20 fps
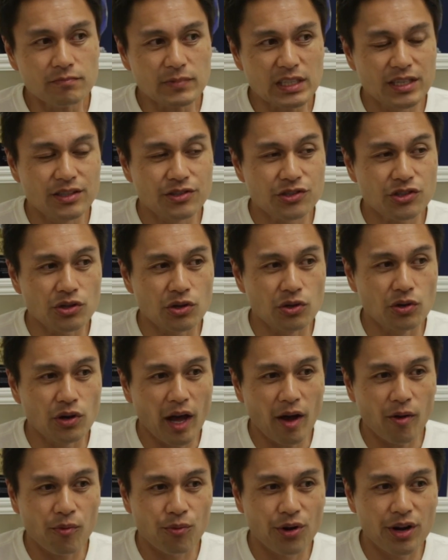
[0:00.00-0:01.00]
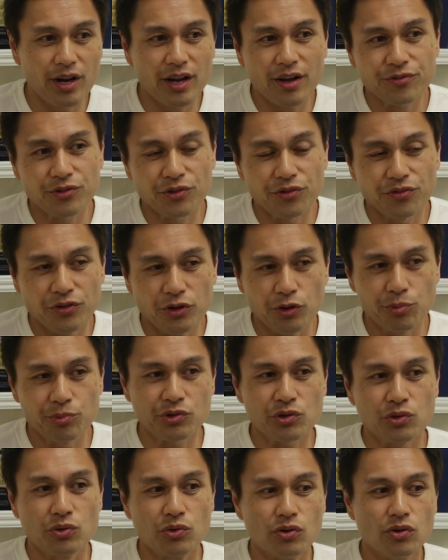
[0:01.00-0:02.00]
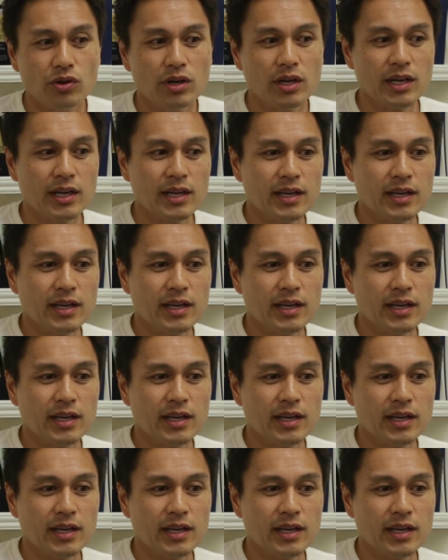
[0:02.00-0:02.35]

And so right after film school,